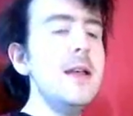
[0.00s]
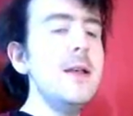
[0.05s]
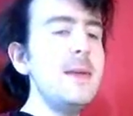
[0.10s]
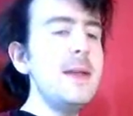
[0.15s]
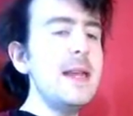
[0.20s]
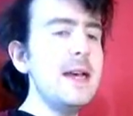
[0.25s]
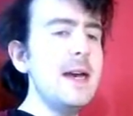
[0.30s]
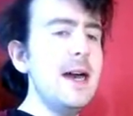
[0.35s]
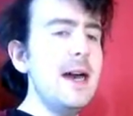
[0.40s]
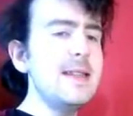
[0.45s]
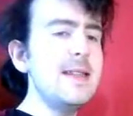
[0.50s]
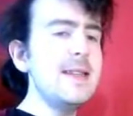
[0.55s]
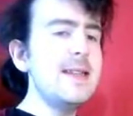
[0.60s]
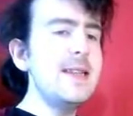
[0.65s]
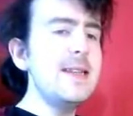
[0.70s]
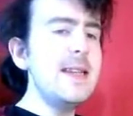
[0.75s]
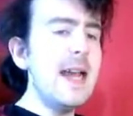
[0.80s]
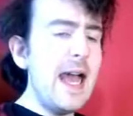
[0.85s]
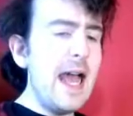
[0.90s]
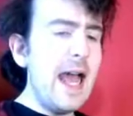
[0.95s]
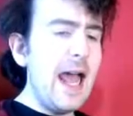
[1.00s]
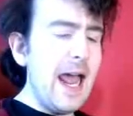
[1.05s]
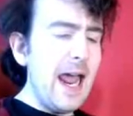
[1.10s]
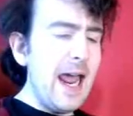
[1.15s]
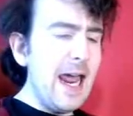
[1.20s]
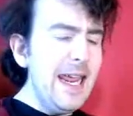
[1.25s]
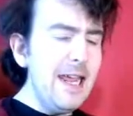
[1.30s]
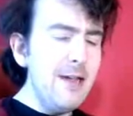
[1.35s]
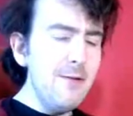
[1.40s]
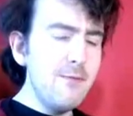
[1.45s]
Because
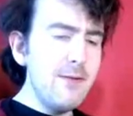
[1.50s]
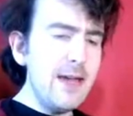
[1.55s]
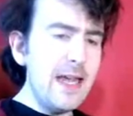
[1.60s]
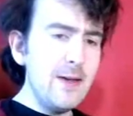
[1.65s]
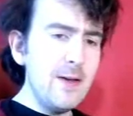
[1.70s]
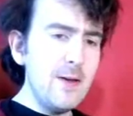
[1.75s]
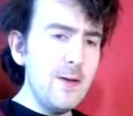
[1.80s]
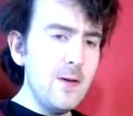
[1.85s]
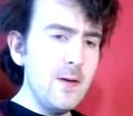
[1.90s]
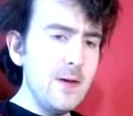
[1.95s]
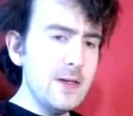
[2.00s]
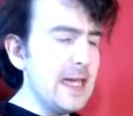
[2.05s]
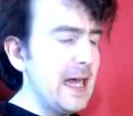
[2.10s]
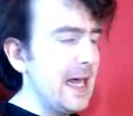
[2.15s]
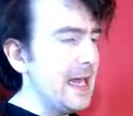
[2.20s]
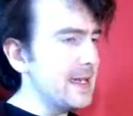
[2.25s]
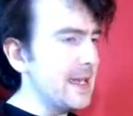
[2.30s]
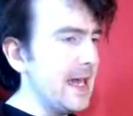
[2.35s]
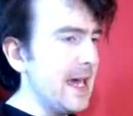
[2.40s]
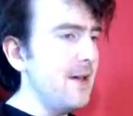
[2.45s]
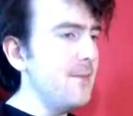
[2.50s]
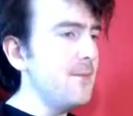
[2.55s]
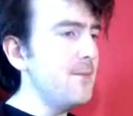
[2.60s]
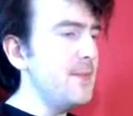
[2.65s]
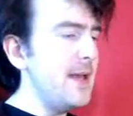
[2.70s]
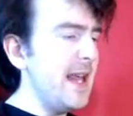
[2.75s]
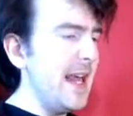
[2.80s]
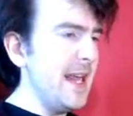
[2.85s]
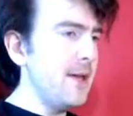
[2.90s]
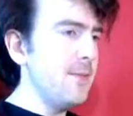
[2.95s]
today, we of course had that
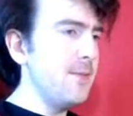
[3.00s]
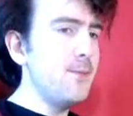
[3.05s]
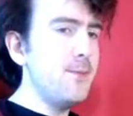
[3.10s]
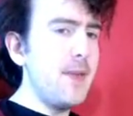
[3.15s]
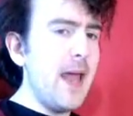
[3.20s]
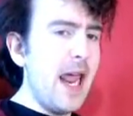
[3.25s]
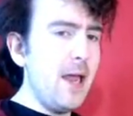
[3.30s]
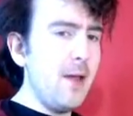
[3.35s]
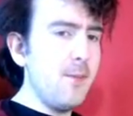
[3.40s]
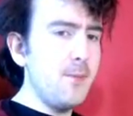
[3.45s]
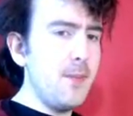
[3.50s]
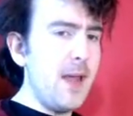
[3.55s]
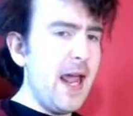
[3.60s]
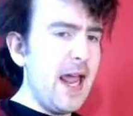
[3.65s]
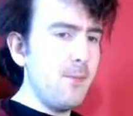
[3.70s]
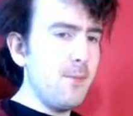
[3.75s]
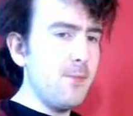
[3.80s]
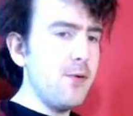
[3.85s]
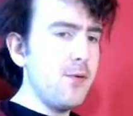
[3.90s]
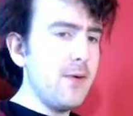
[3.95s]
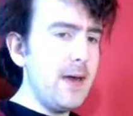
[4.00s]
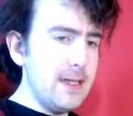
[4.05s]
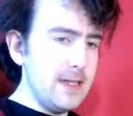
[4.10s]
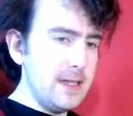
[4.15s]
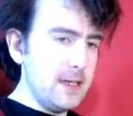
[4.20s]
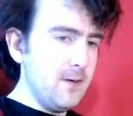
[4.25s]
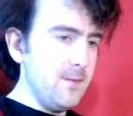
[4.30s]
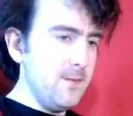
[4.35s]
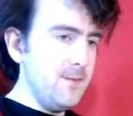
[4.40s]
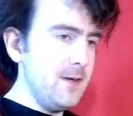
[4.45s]
big press
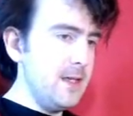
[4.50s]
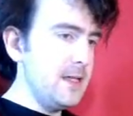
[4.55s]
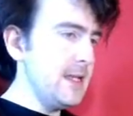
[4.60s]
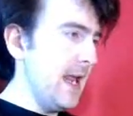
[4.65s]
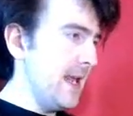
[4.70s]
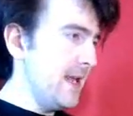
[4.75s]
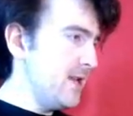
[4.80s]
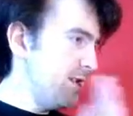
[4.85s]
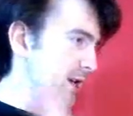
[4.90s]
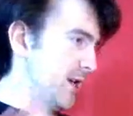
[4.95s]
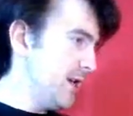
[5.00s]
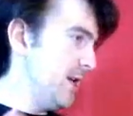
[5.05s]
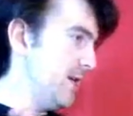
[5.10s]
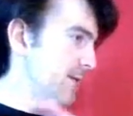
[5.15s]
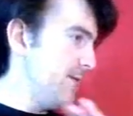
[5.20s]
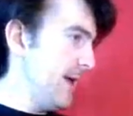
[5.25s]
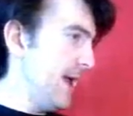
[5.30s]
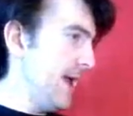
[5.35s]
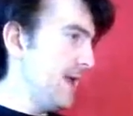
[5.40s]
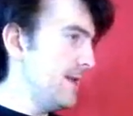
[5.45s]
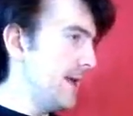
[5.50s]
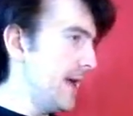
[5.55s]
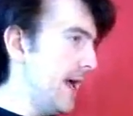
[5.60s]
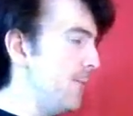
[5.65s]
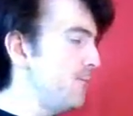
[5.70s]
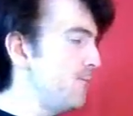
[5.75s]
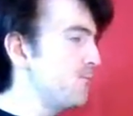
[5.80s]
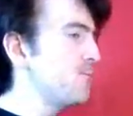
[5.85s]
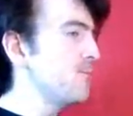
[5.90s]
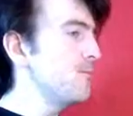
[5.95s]
conference in Studio
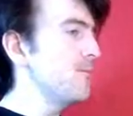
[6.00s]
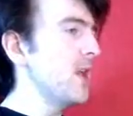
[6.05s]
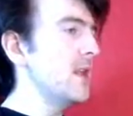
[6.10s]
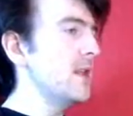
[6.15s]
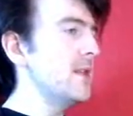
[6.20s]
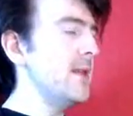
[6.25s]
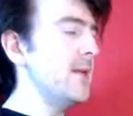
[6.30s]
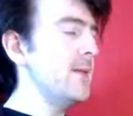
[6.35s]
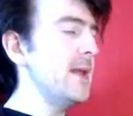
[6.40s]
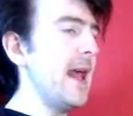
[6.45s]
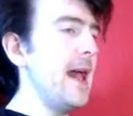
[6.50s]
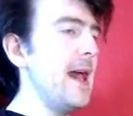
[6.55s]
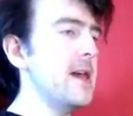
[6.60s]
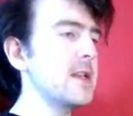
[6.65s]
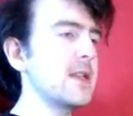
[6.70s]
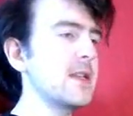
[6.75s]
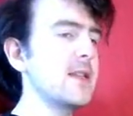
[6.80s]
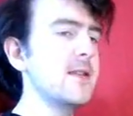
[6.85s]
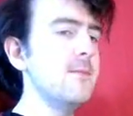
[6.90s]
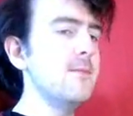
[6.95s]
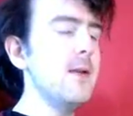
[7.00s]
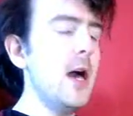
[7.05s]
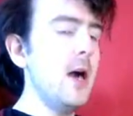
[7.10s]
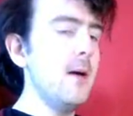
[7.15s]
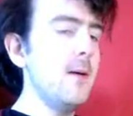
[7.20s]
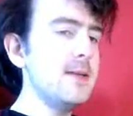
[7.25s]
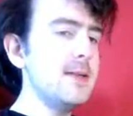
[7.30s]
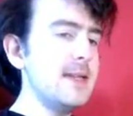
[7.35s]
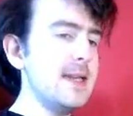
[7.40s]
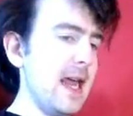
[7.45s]
Theatre to get some
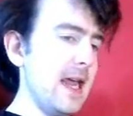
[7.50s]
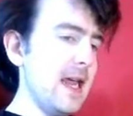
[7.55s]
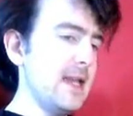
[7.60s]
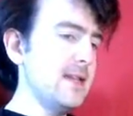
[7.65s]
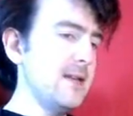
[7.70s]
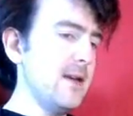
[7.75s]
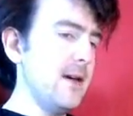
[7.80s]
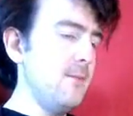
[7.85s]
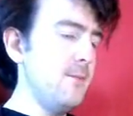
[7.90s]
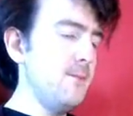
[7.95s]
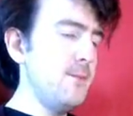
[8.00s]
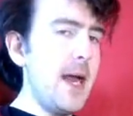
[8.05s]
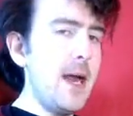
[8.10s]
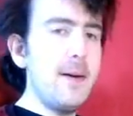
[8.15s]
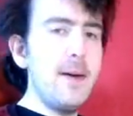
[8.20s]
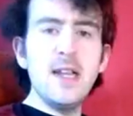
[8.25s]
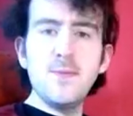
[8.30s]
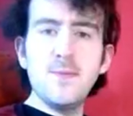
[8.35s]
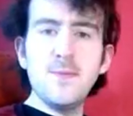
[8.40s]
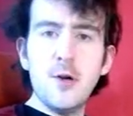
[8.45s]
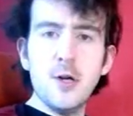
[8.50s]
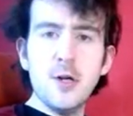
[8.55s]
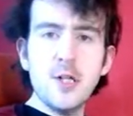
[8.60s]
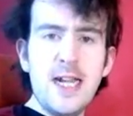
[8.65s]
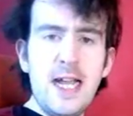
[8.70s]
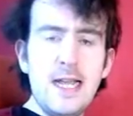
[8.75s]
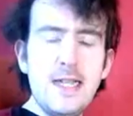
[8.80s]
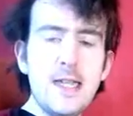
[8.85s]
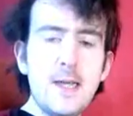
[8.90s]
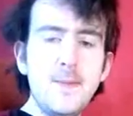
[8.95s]
updates on various
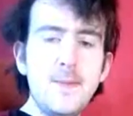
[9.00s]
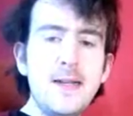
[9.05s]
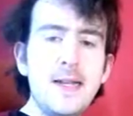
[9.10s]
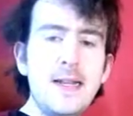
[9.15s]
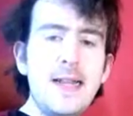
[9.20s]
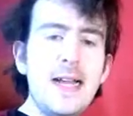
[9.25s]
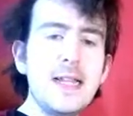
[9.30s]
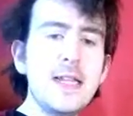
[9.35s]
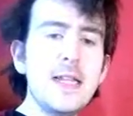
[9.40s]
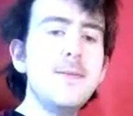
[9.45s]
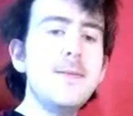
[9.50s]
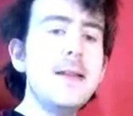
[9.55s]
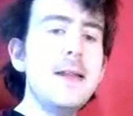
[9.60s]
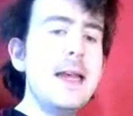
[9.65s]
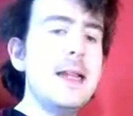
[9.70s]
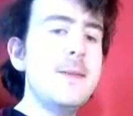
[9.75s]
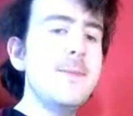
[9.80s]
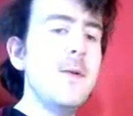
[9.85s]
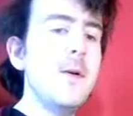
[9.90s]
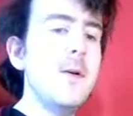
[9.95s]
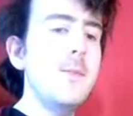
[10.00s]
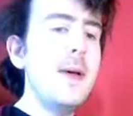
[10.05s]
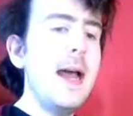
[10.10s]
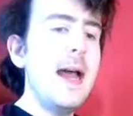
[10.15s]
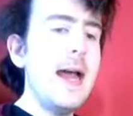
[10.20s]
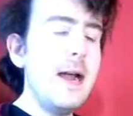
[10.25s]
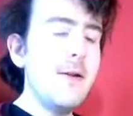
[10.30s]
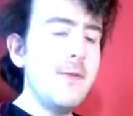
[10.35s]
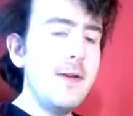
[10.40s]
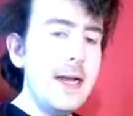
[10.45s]
projects coming in the next couple of years for
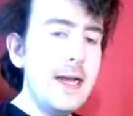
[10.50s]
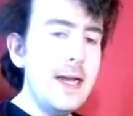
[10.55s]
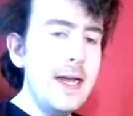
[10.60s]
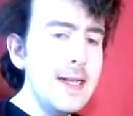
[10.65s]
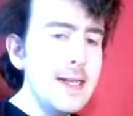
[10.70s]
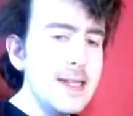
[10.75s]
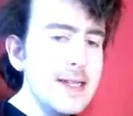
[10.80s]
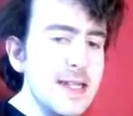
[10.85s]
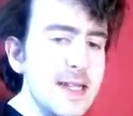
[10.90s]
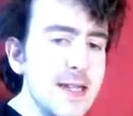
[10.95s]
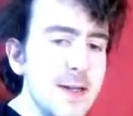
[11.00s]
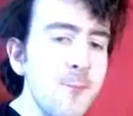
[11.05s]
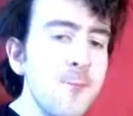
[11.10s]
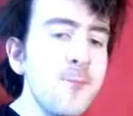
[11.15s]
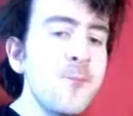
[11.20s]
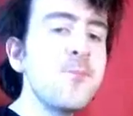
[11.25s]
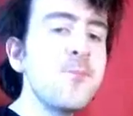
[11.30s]
Paris.